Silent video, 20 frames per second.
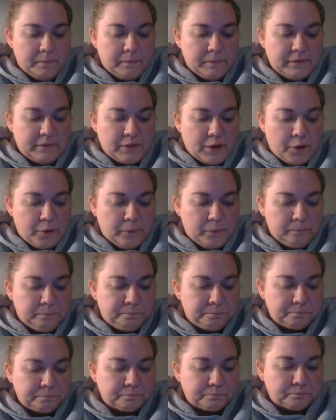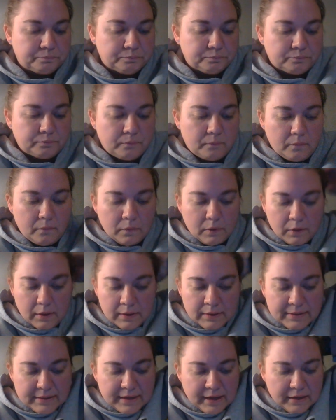So
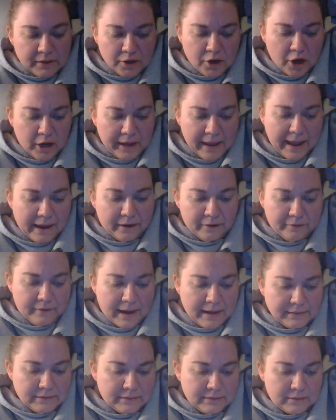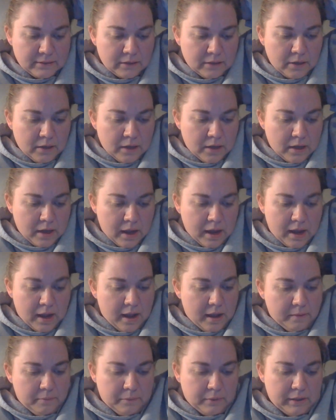sudden cardiac arrest
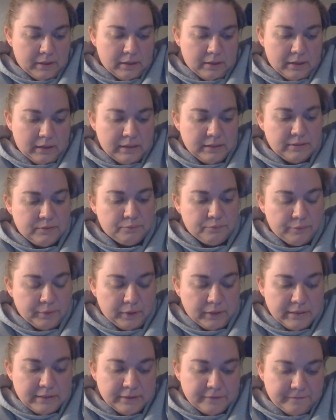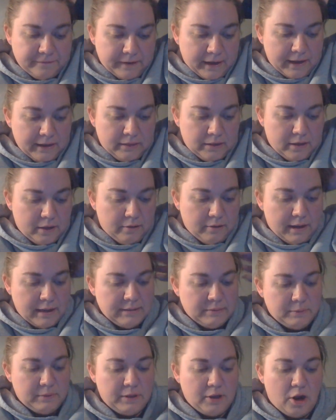is really defined, though,
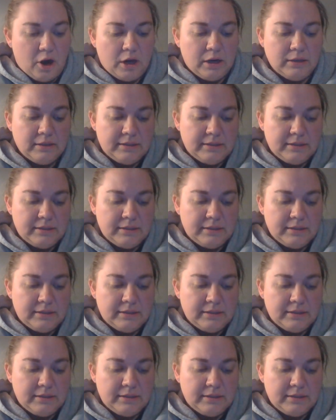as when the heart